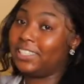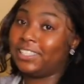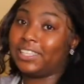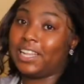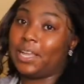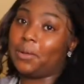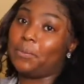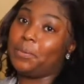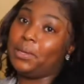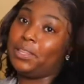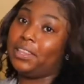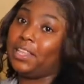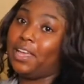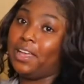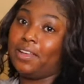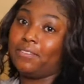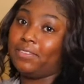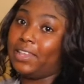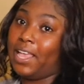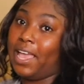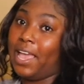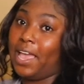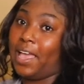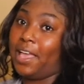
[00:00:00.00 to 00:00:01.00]
Like, we love
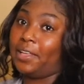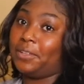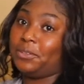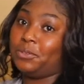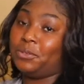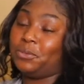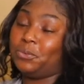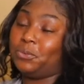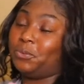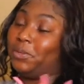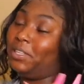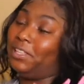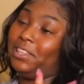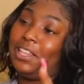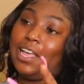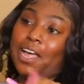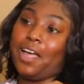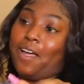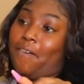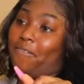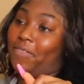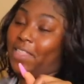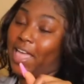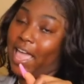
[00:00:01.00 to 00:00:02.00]
that. We
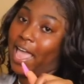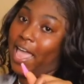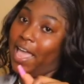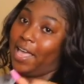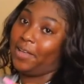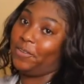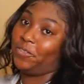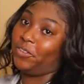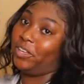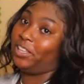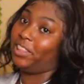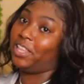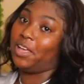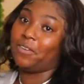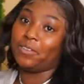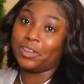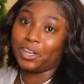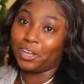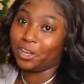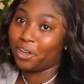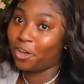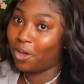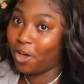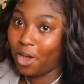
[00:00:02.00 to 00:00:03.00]
love that. We love a
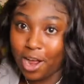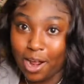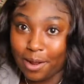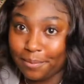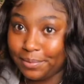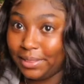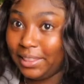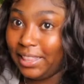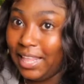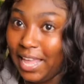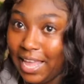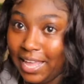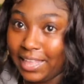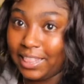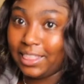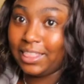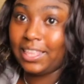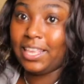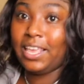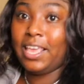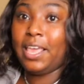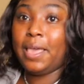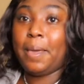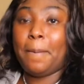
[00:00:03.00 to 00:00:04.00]
good arm
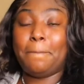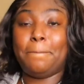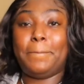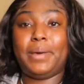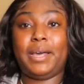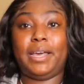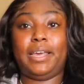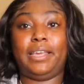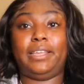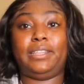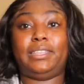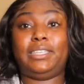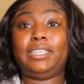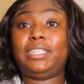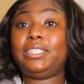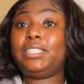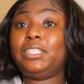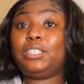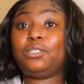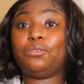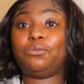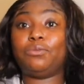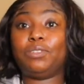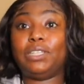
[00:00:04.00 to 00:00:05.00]
length. But this
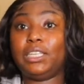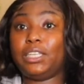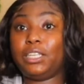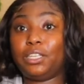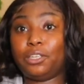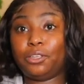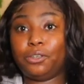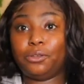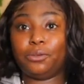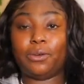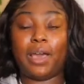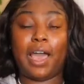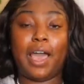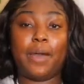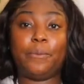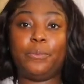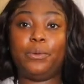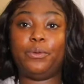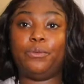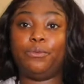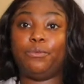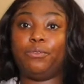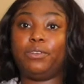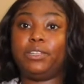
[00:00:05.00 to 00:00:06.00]
is really cute. I
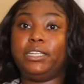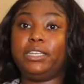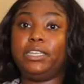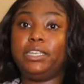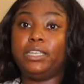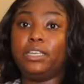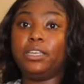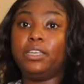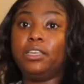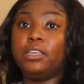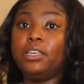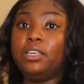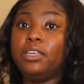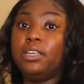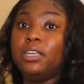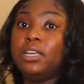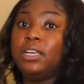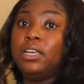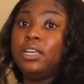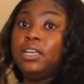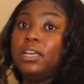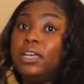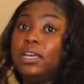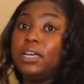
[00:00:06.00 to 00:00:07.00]
would really
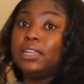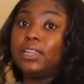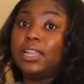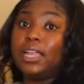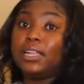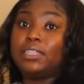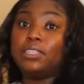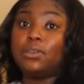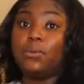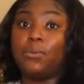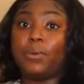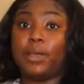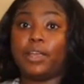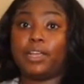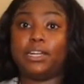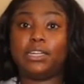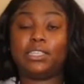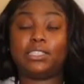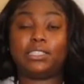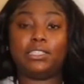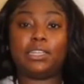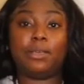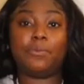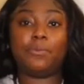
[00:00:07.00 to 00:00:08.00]
like to wear
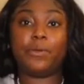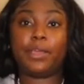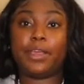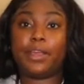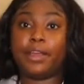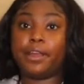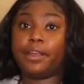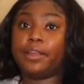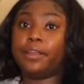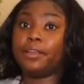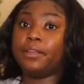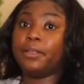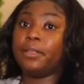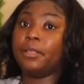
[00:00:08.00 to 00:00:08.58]
this somewhere,